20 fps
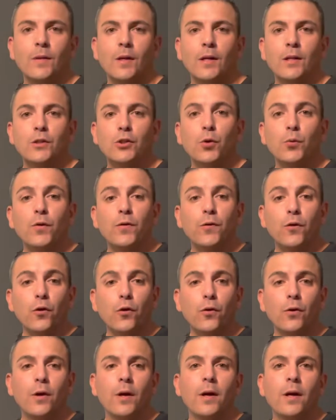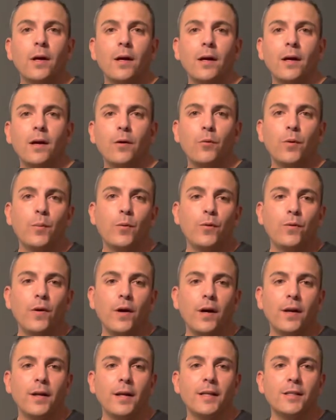So before we move
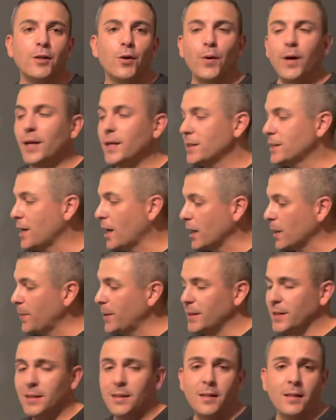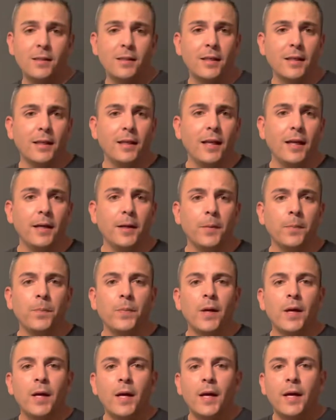on, let's go ahead and talk about this tequila here.
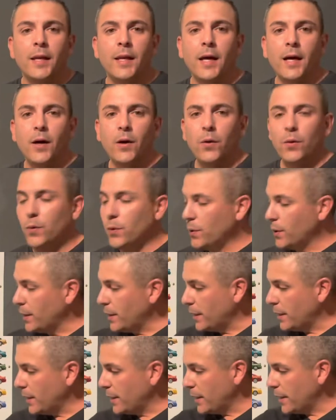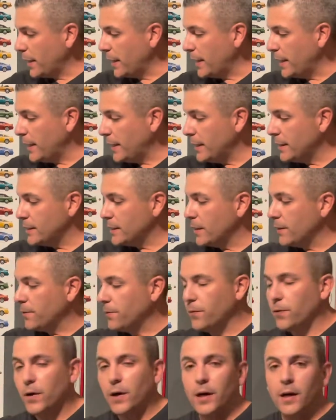Now, it is
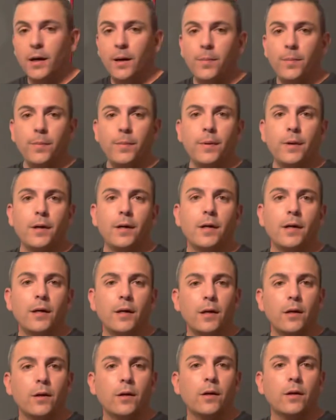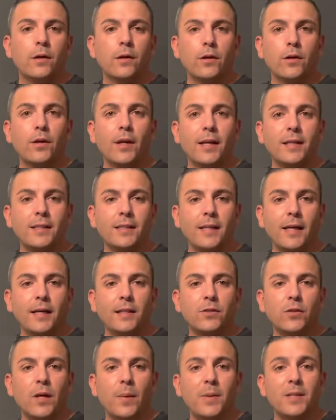from United
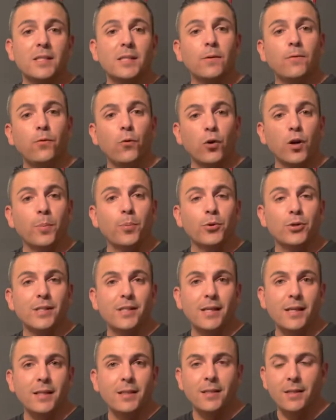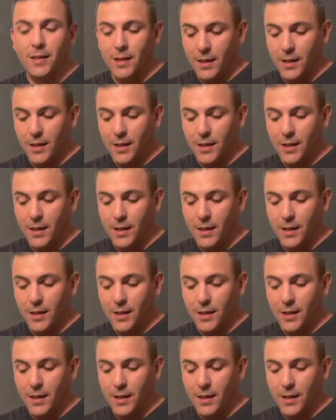States, so that means the 40%